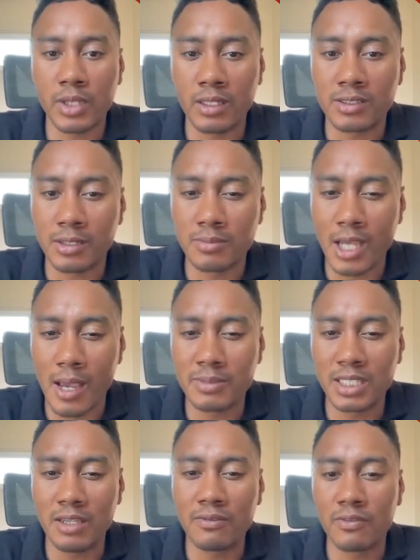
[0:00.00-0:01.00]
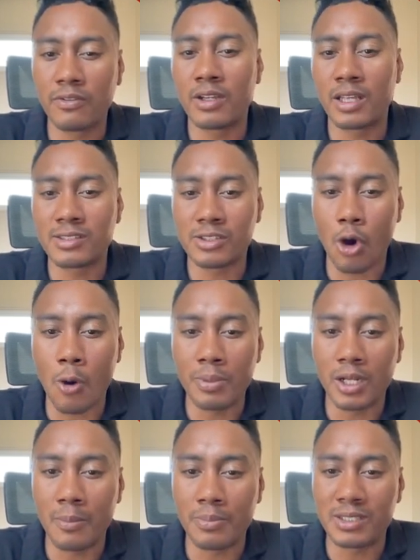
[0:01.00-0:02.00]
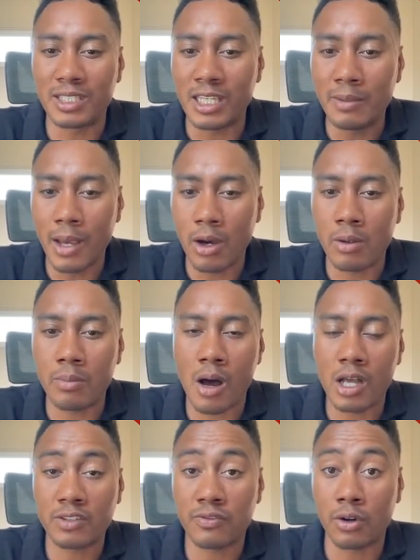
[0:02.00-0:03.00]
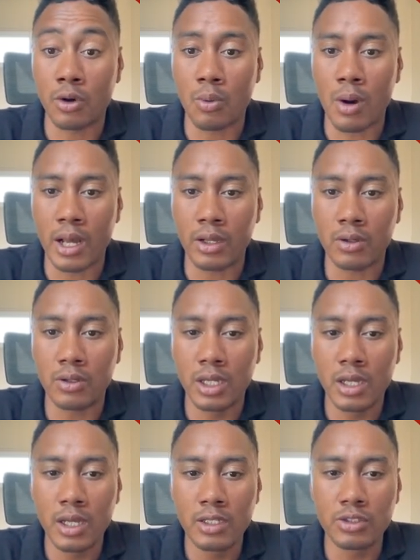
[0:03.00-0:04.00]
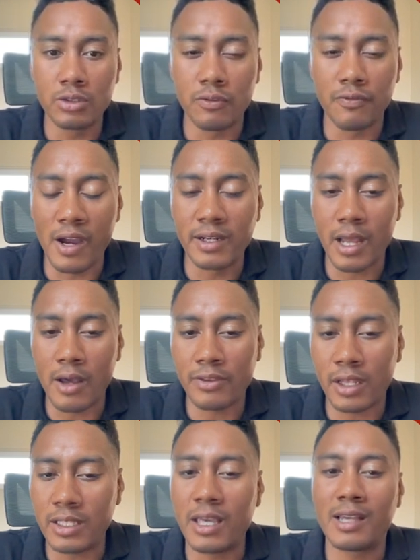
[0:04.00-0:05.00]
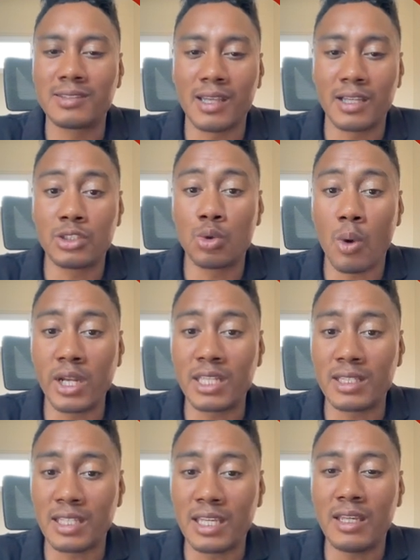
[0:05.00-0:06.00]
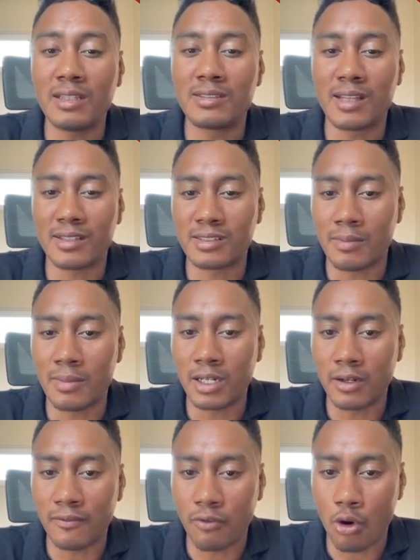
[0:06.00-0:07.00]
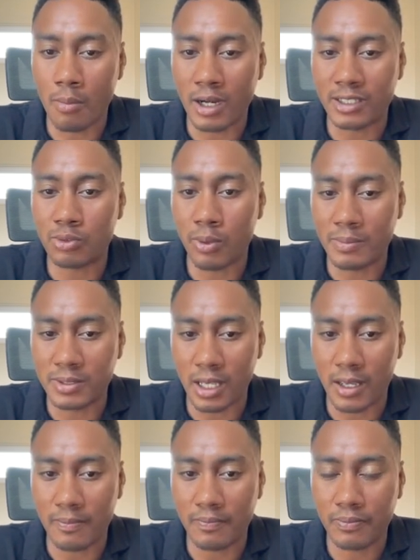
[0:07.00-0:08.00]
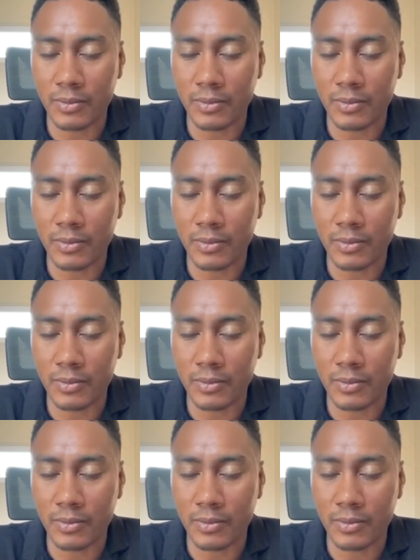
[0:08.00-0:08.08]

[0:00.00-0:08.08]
And sometimes he even forgets to open up his email inbox for a while to find out that he has like 20 leads that submitted a form on his website.